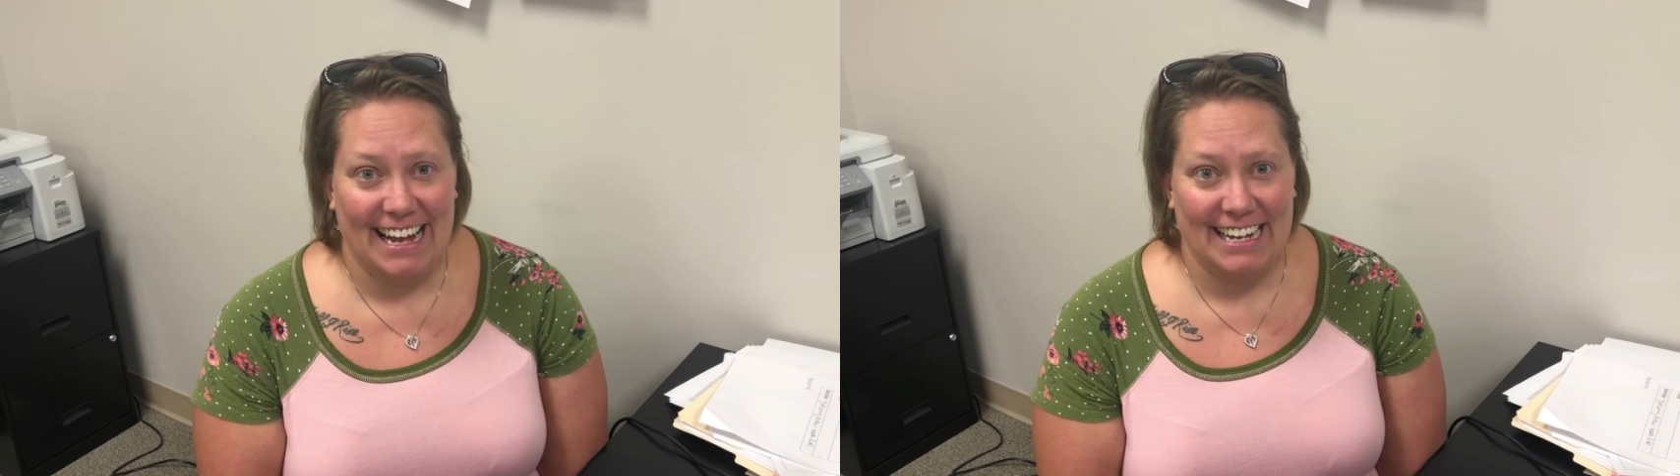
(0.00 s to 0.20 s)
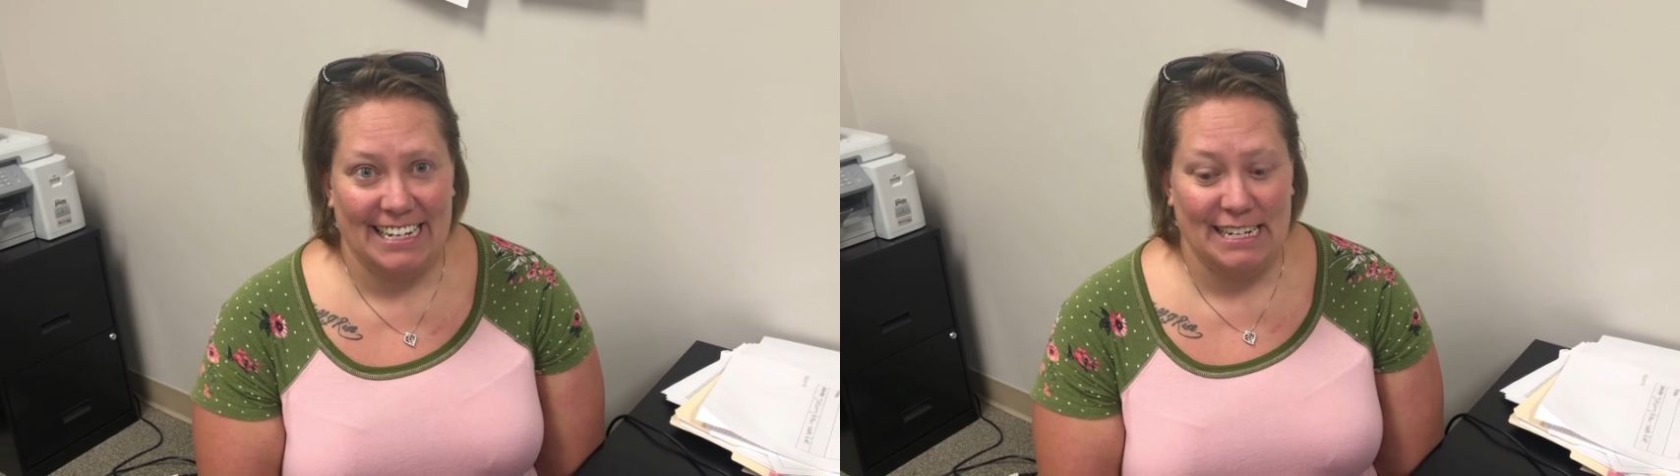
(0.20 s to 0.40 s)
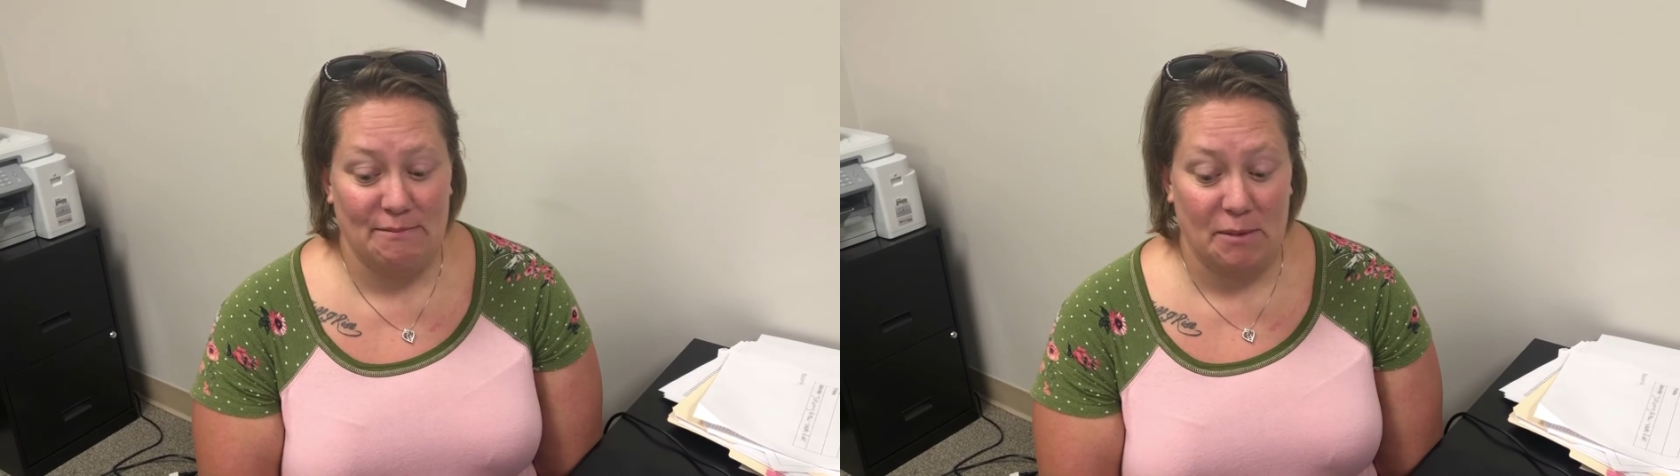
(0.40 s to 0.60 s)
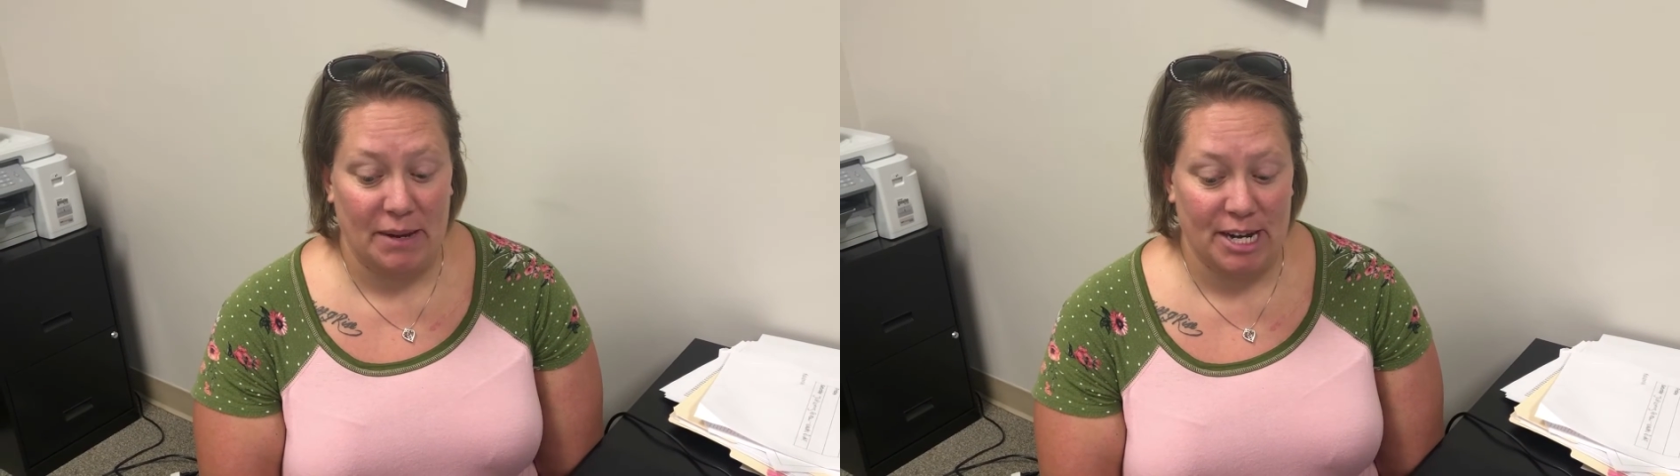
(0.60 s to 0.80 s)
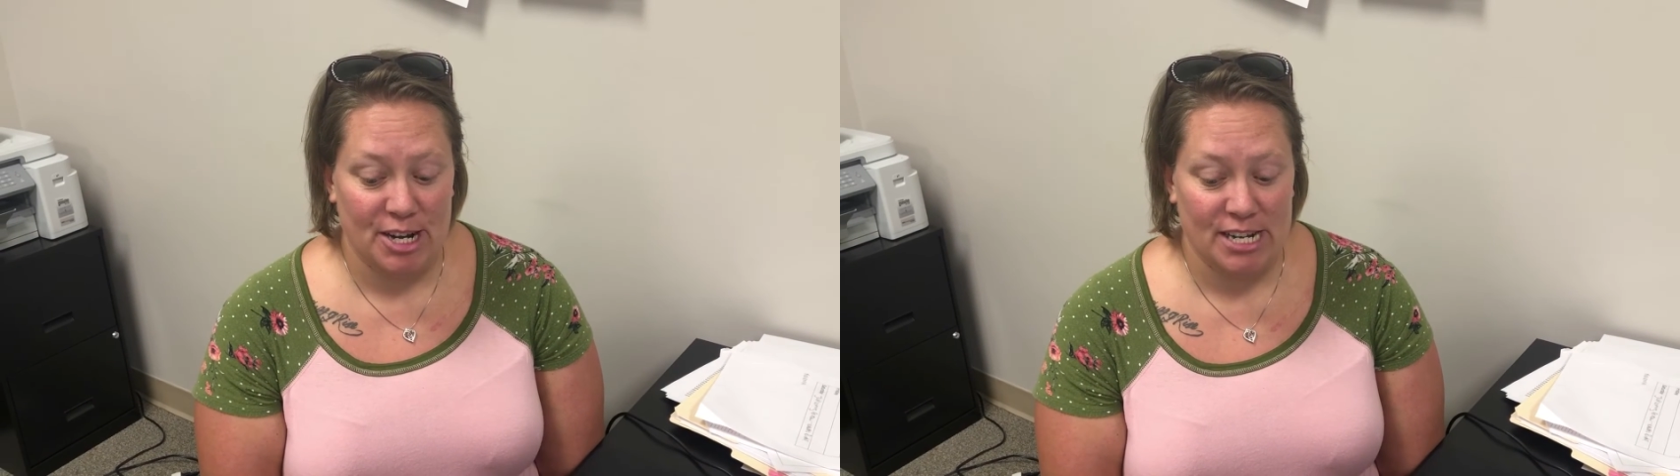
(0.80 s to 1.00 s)
I am a
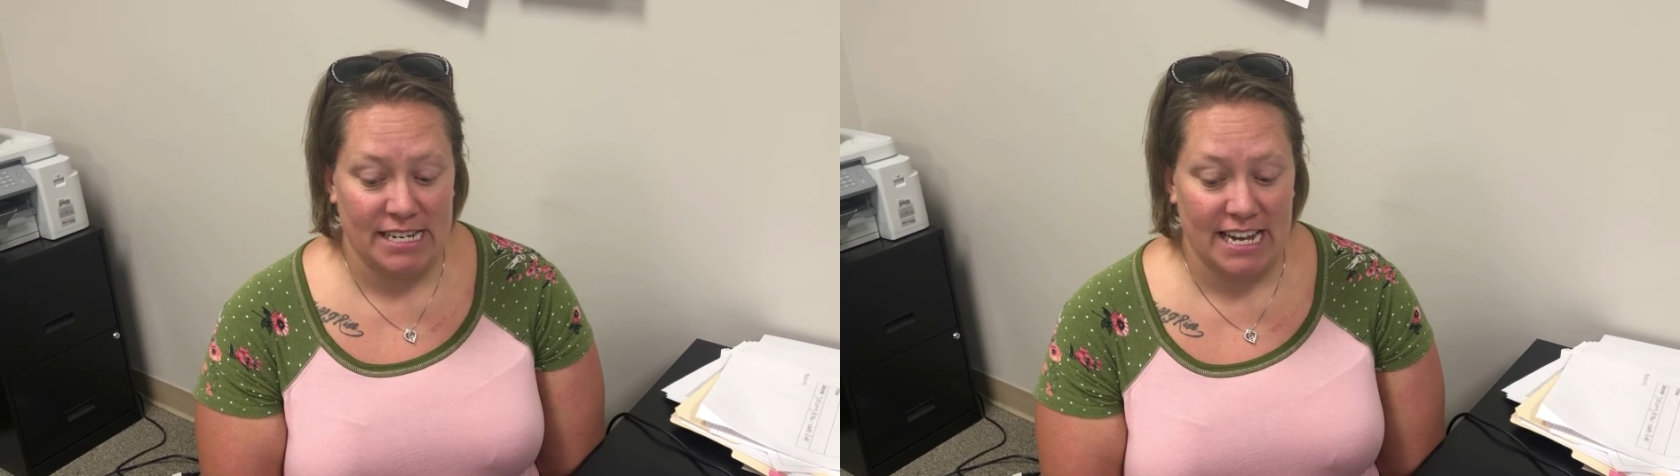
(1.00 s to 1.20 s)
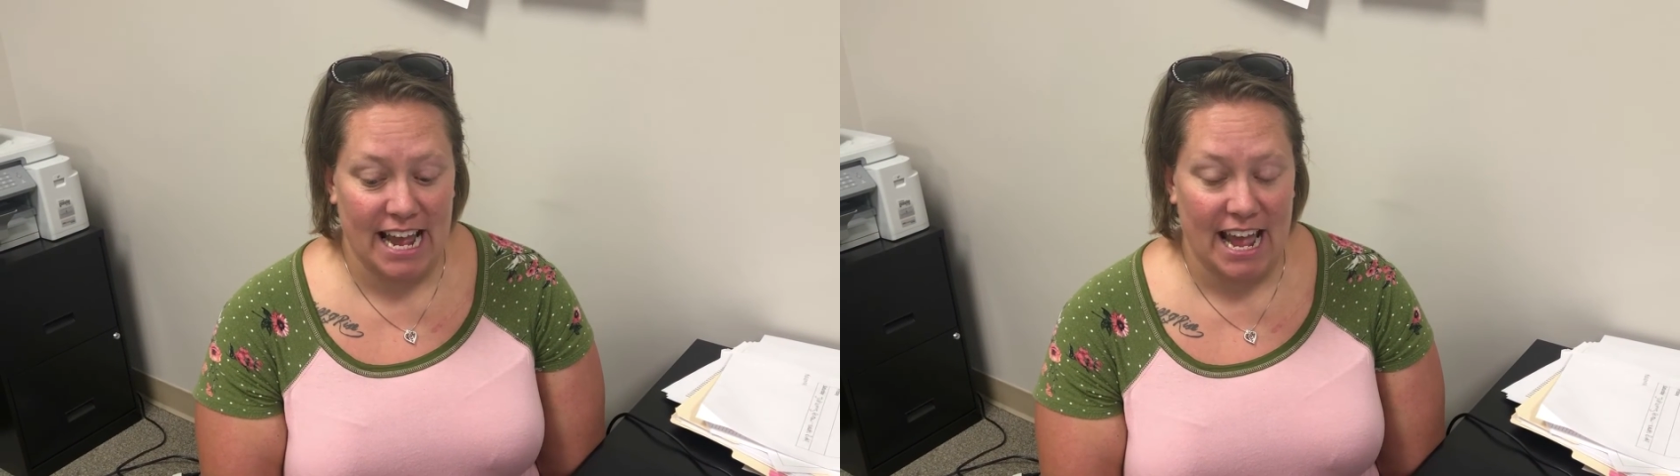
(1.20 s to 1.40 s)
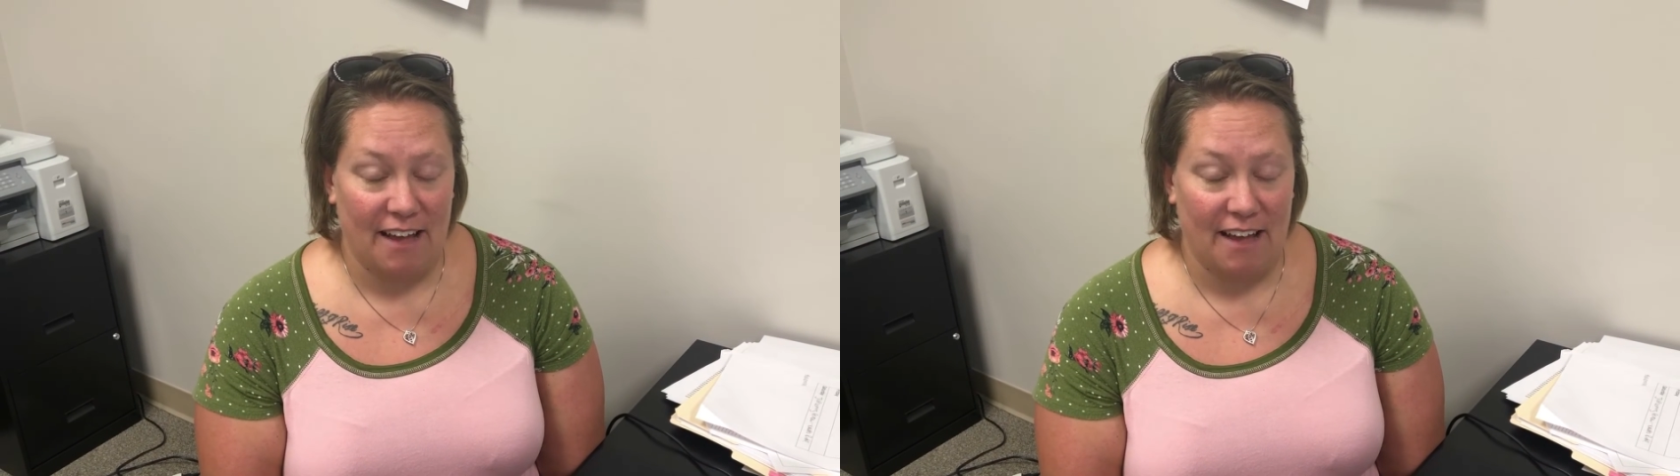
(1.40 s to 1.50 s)
parent